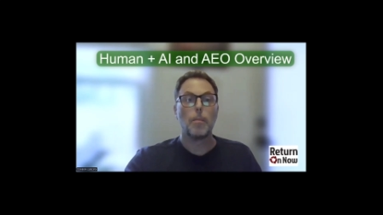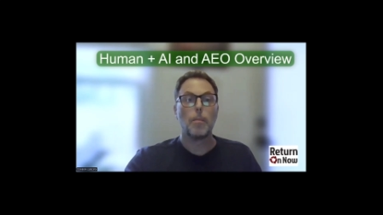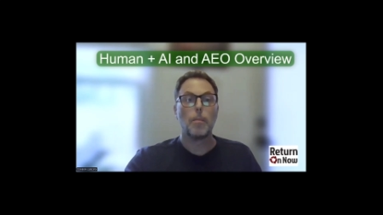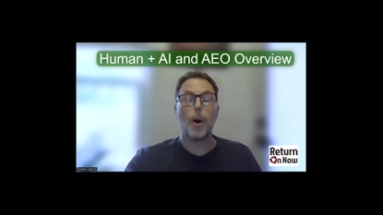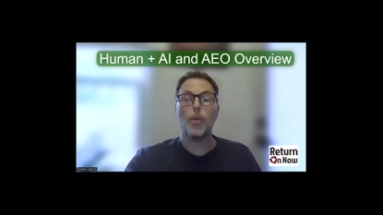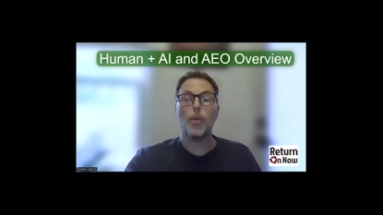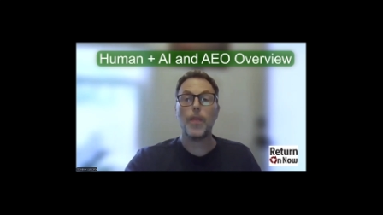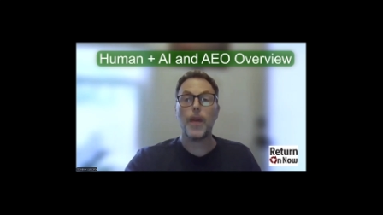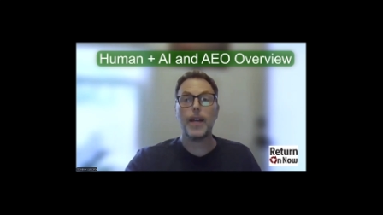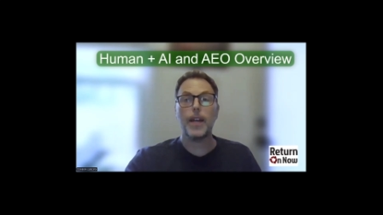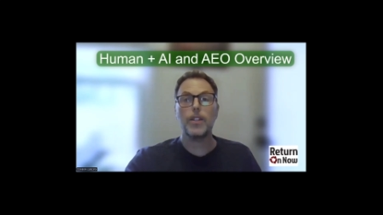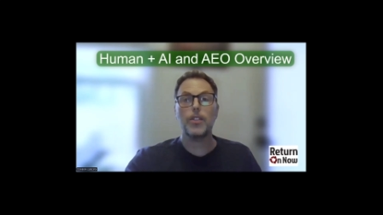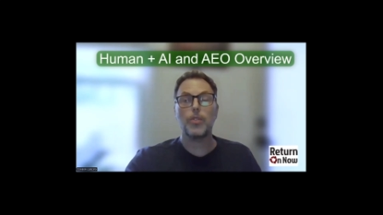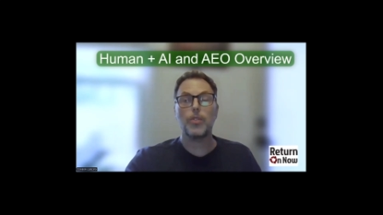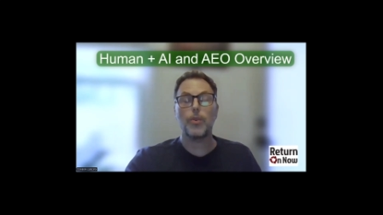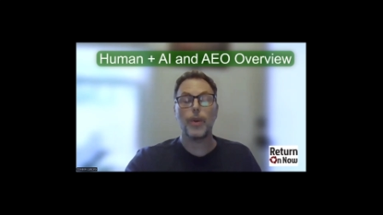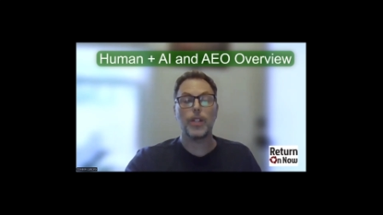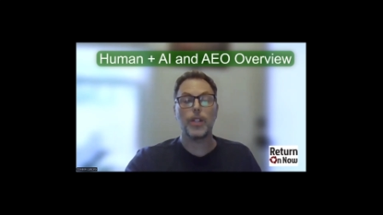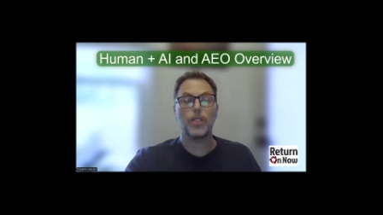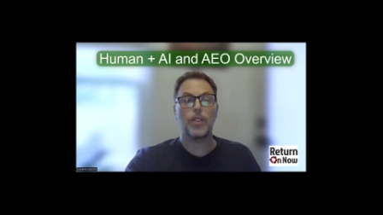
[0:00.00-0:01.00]
Both
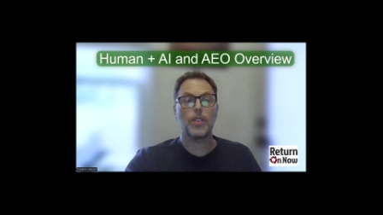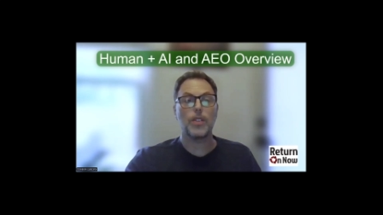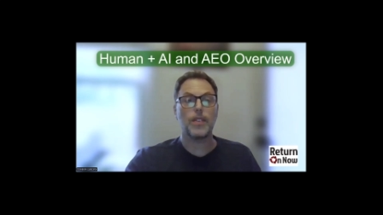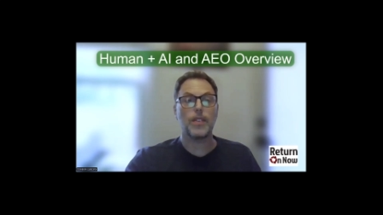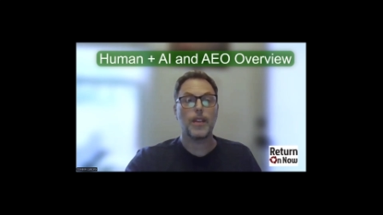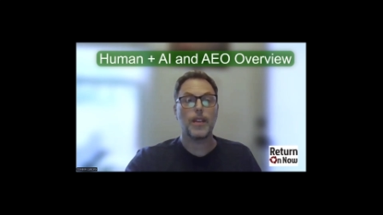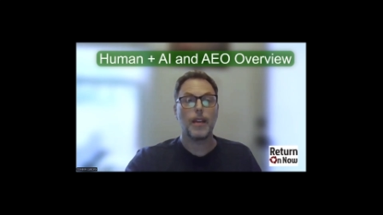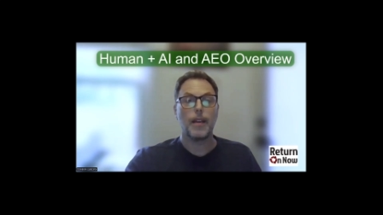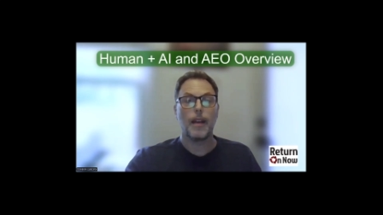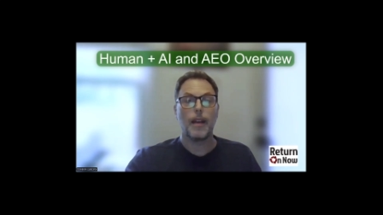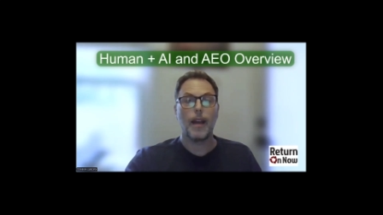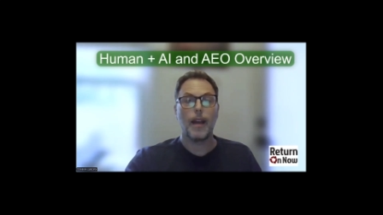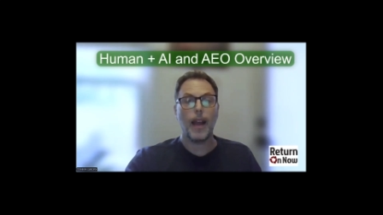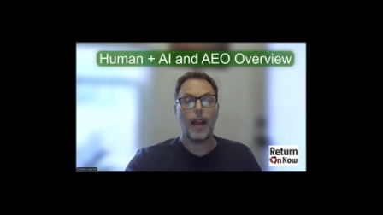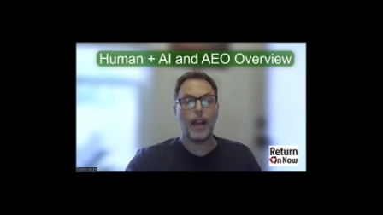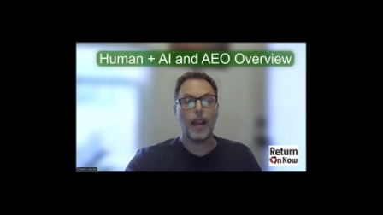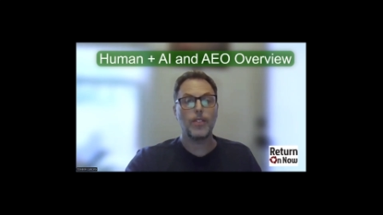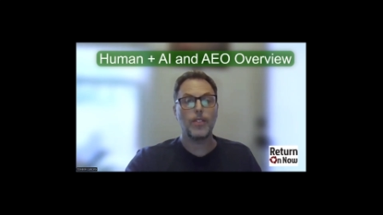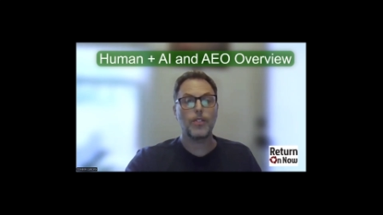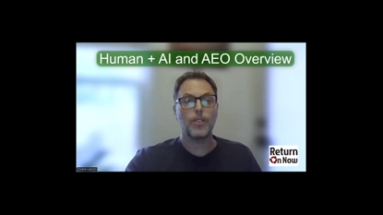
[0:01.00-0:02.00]
answer engines
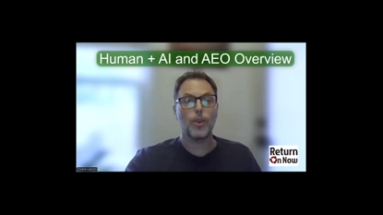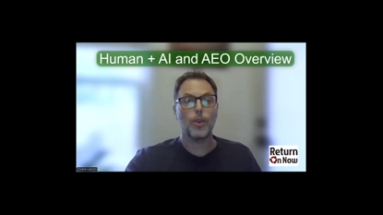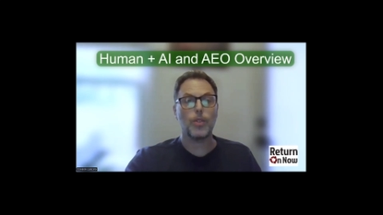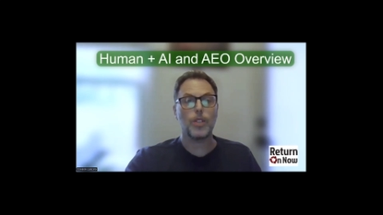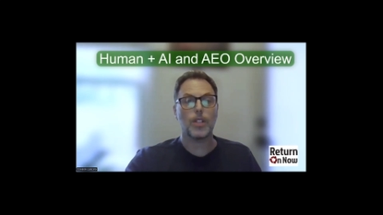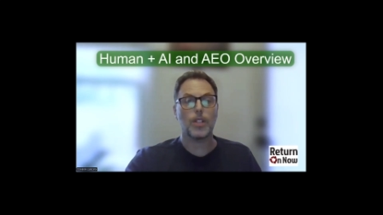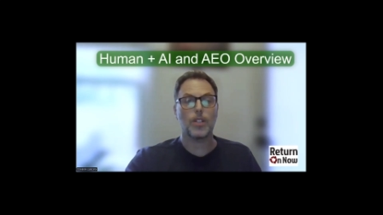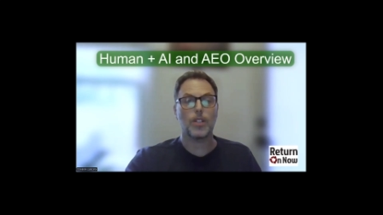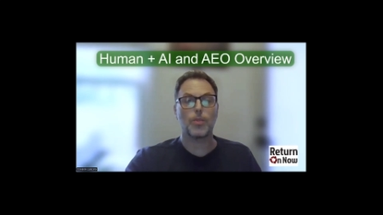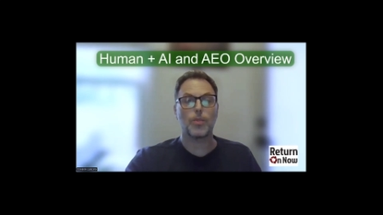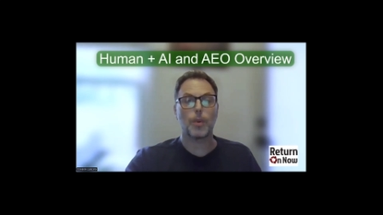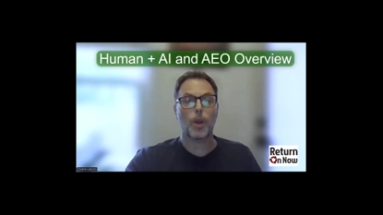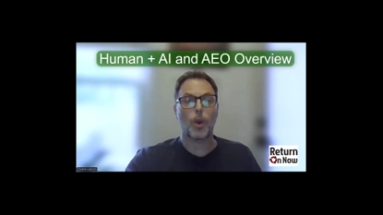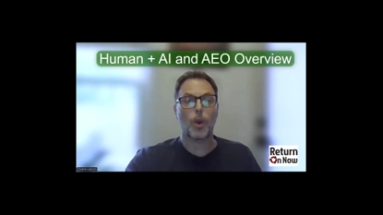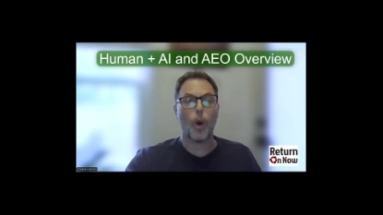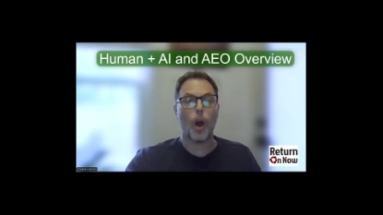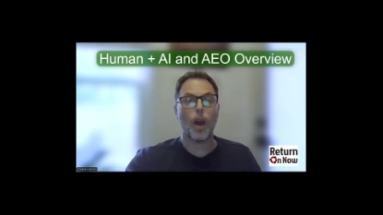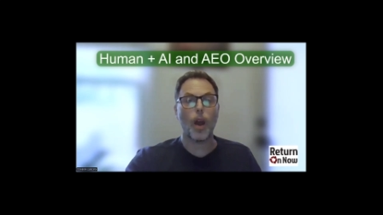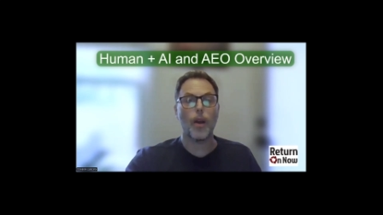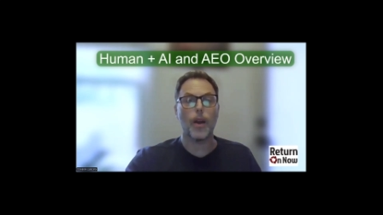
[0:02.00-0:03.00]
and search engines
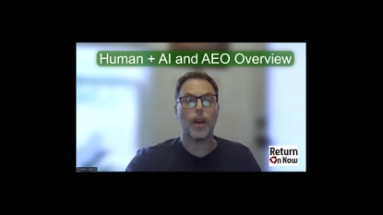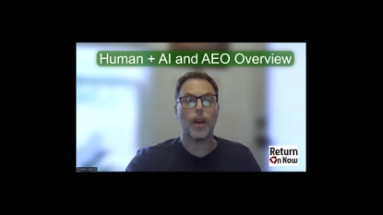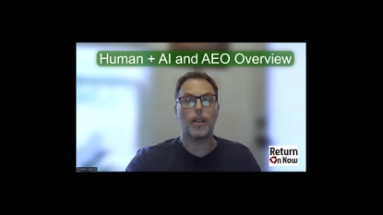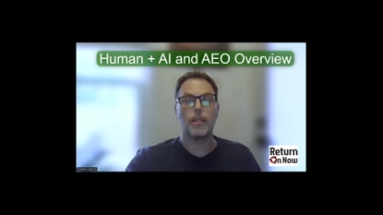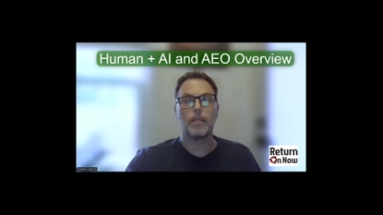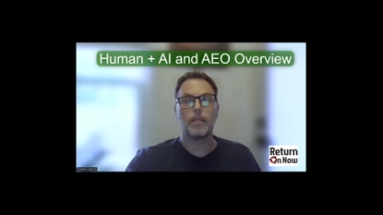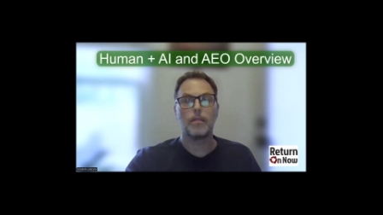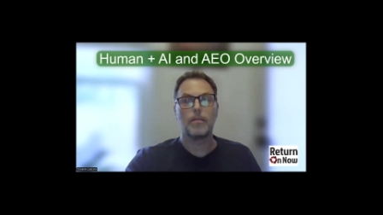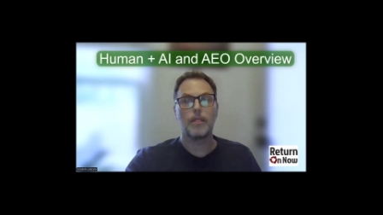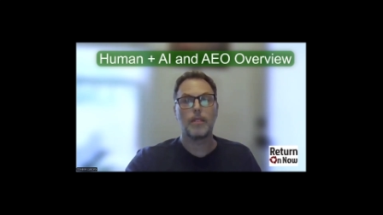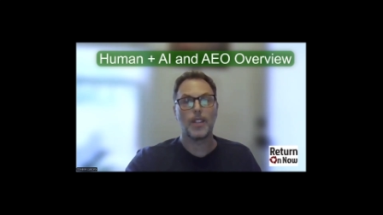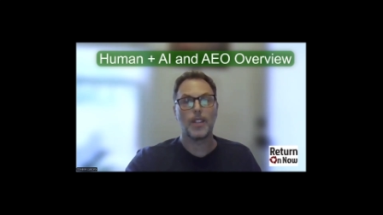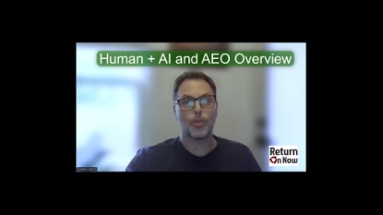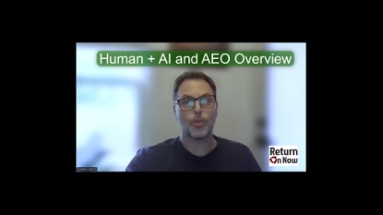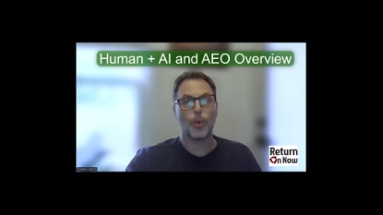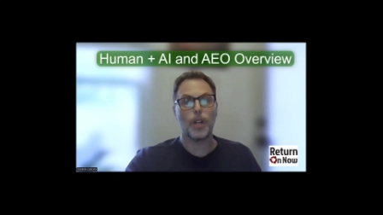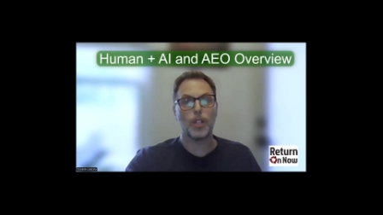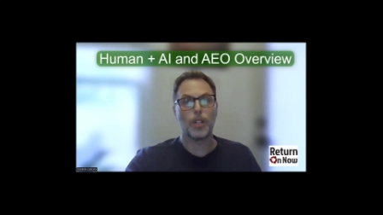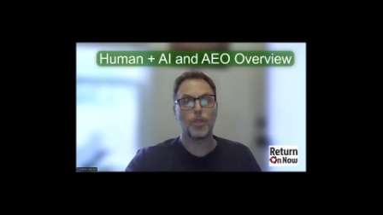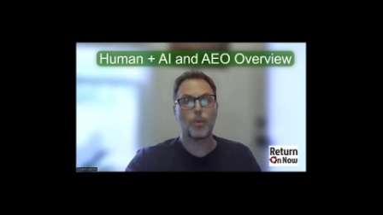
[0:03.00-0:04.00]
require it in
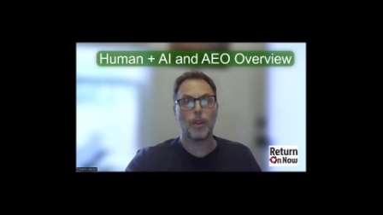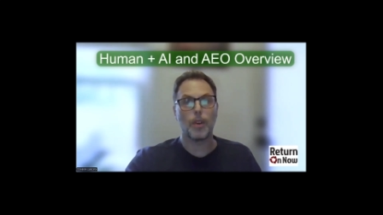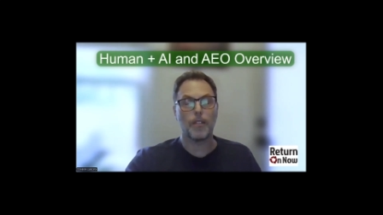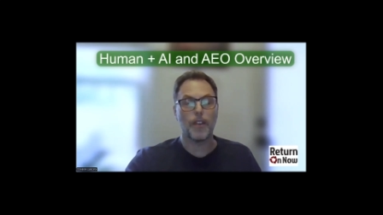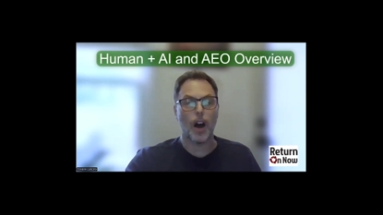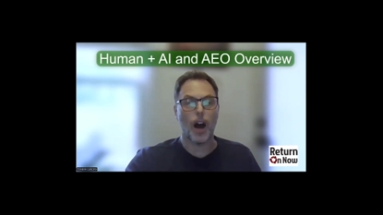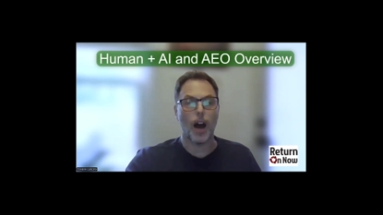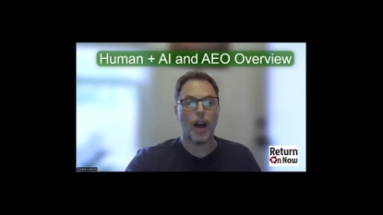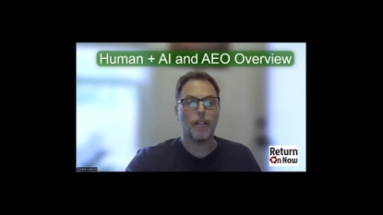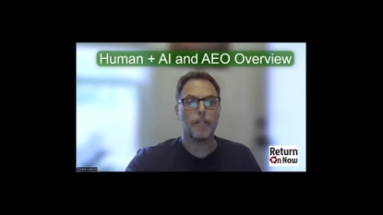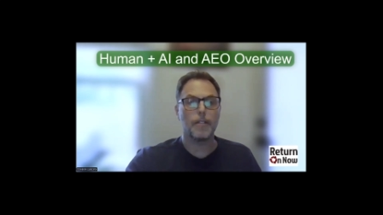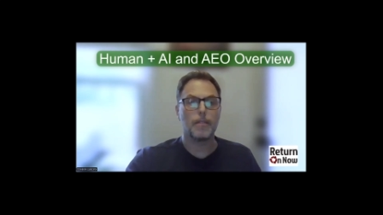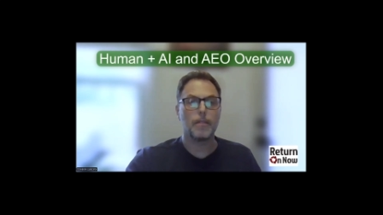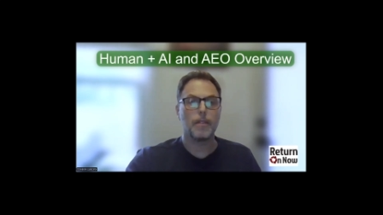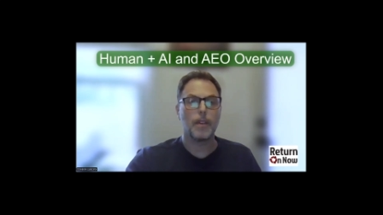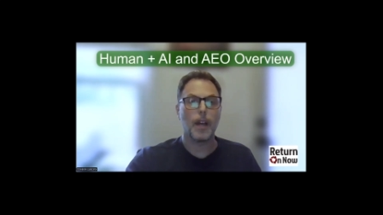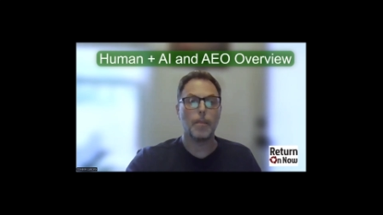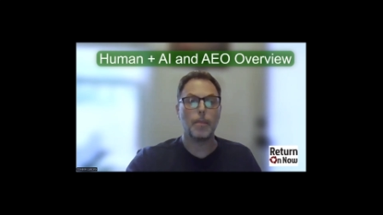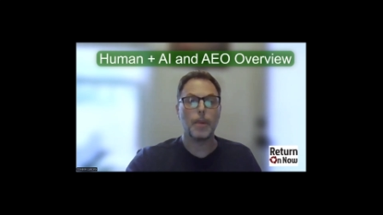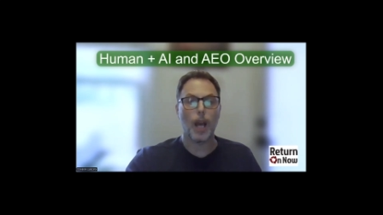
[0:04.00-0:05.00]
2025
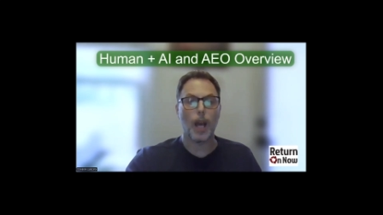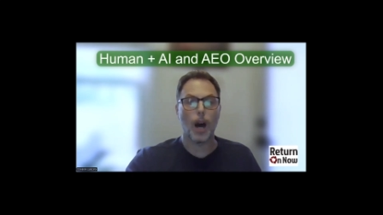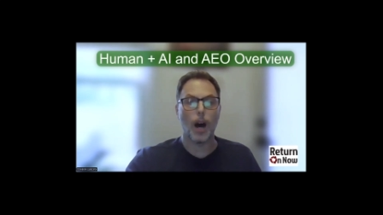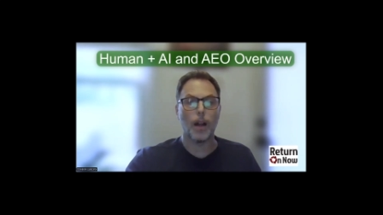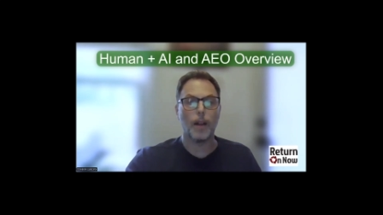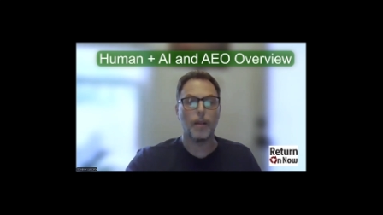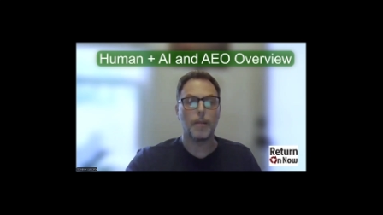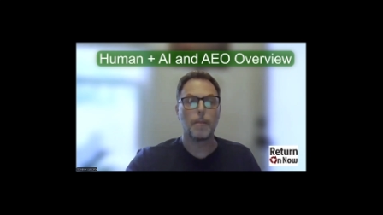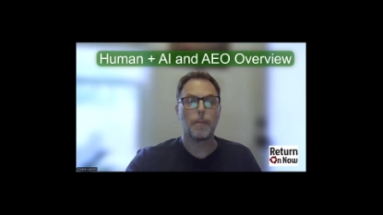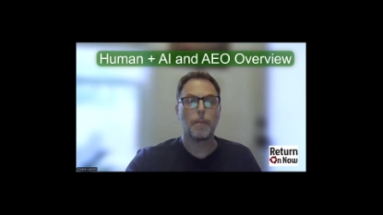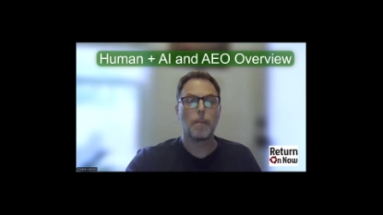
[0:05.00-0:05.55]
and beyond.